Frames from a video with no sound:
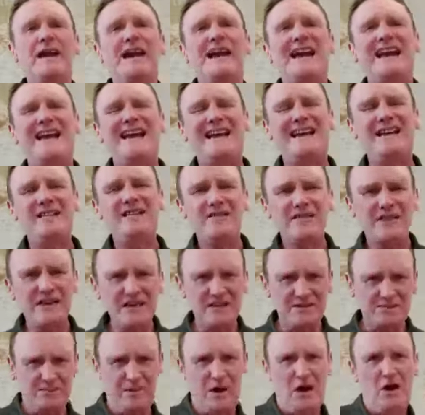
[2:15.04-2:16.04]
In
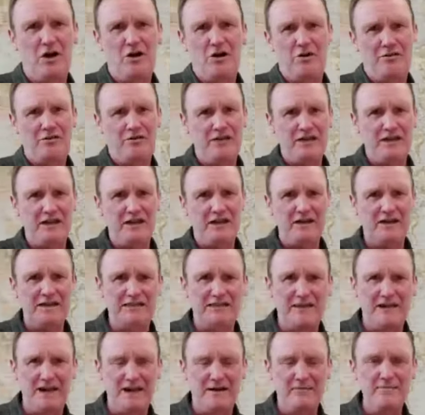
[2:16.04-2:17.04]
this part of the
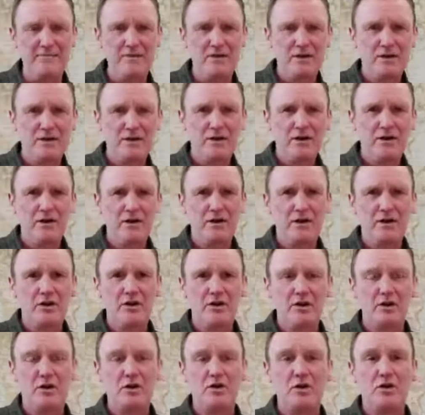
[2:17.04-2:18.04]
exam,
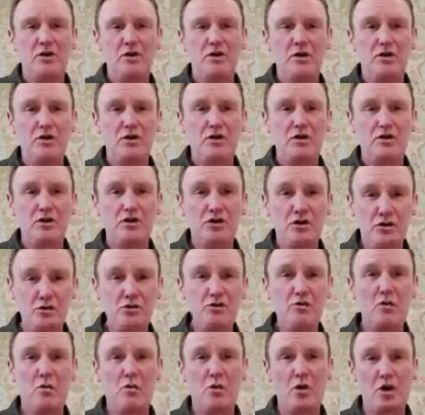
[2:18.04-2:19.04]

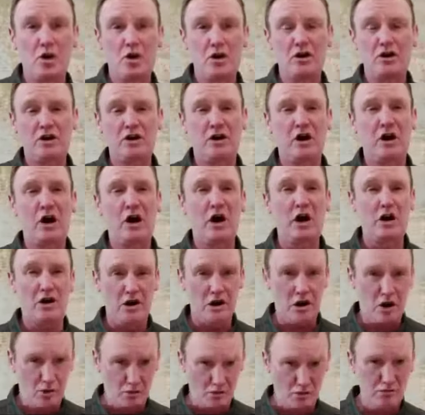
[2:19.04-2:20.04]
you work
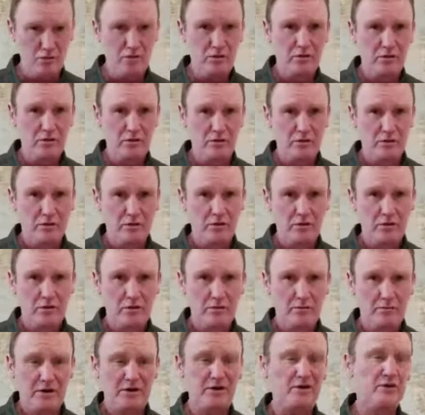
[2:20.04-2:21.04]
alone,
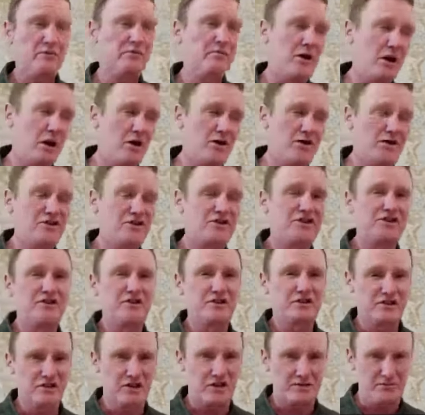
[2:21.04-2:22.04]
but your partner's in
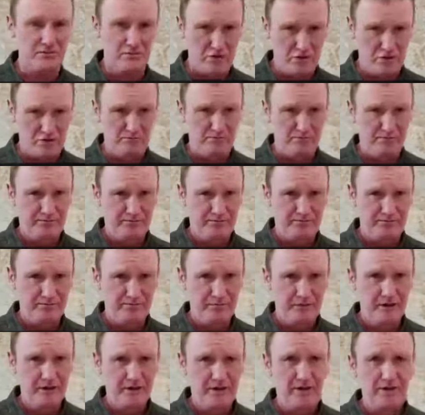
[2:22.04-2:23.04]
the same room.
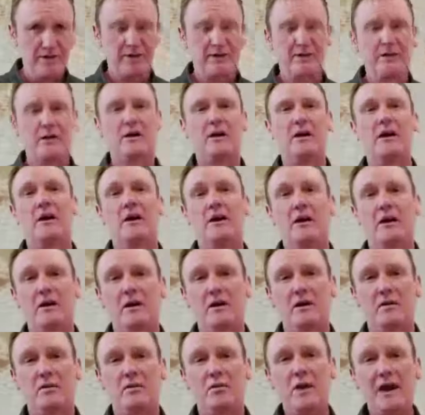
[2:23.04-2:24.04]

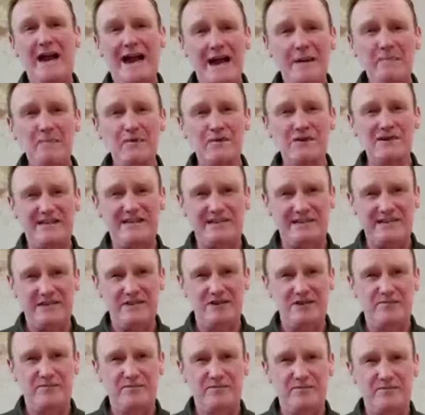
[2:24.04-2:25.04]
What happens
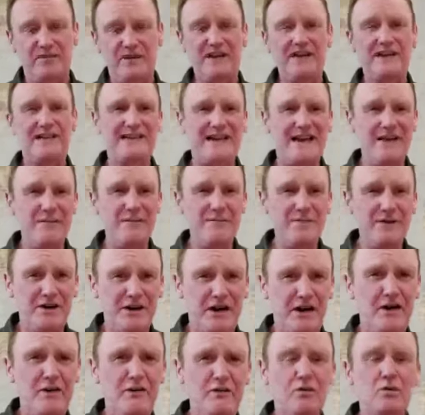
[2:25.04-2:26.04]
is, the
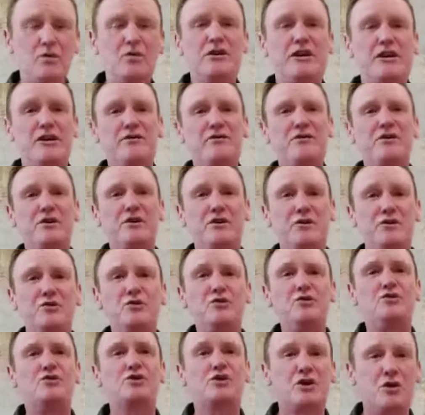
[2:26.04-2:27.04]
examiner will give
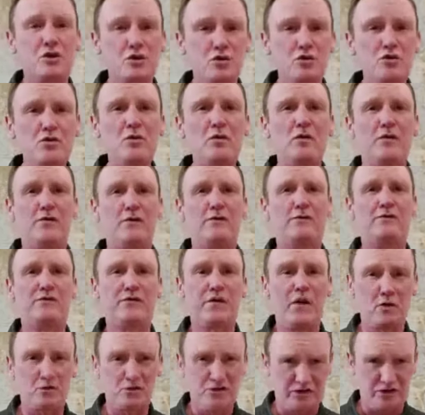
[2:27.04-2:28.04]
you 2
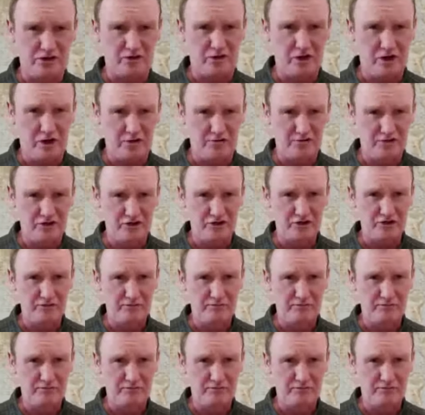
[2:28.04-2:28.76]
photographs.